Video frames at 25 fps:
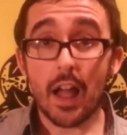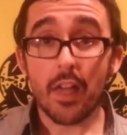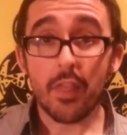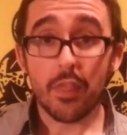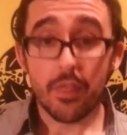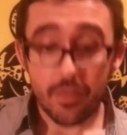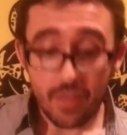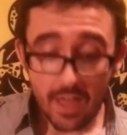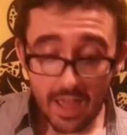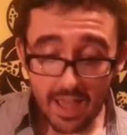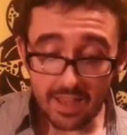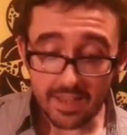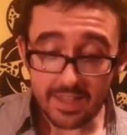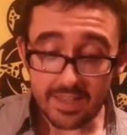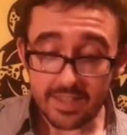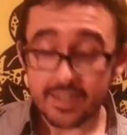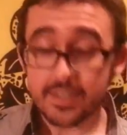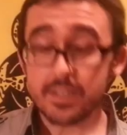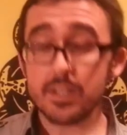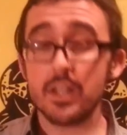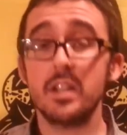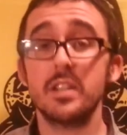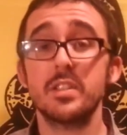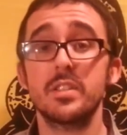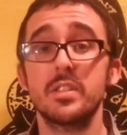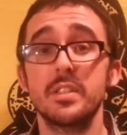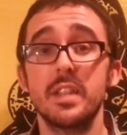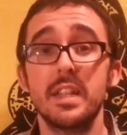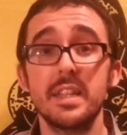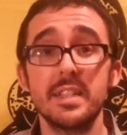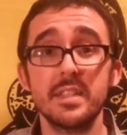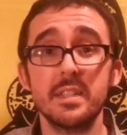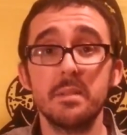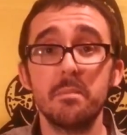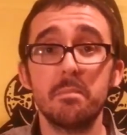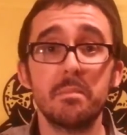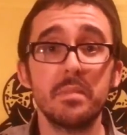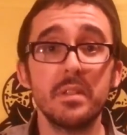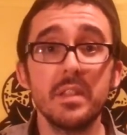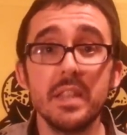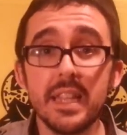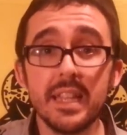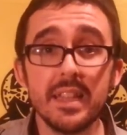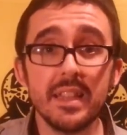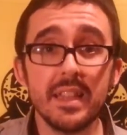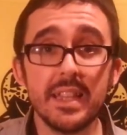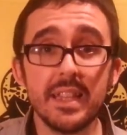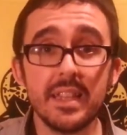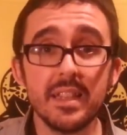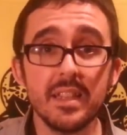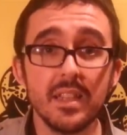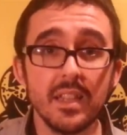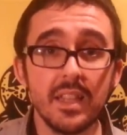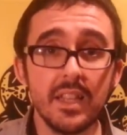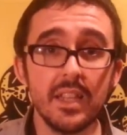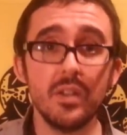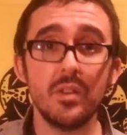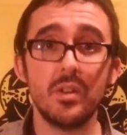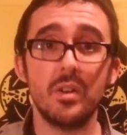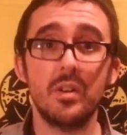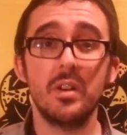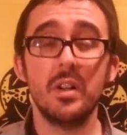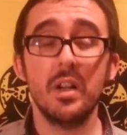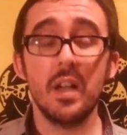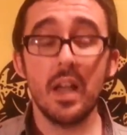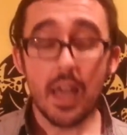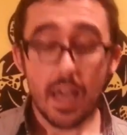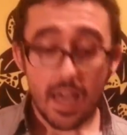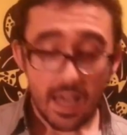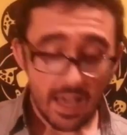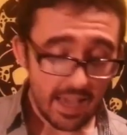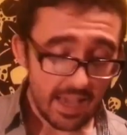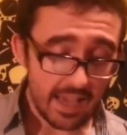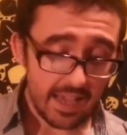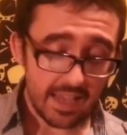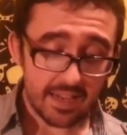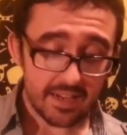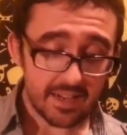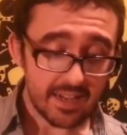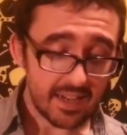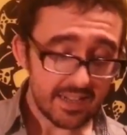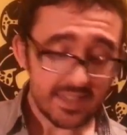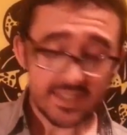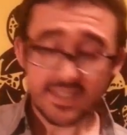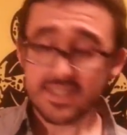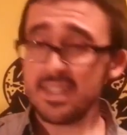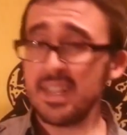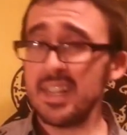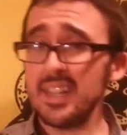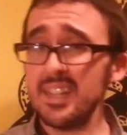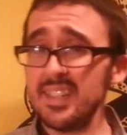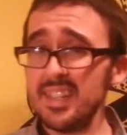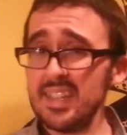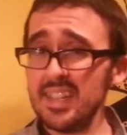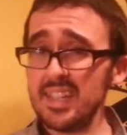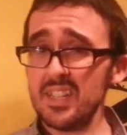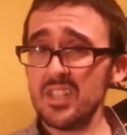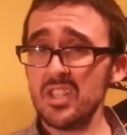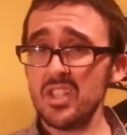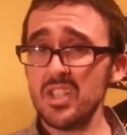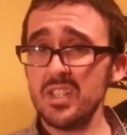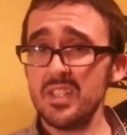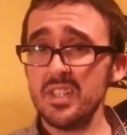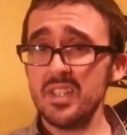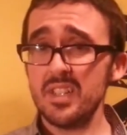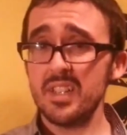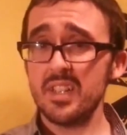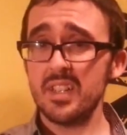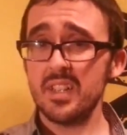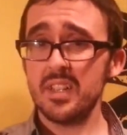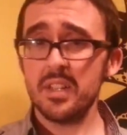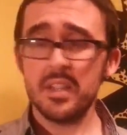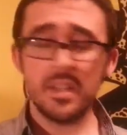That is also, that's completely legal. And on a side tangent,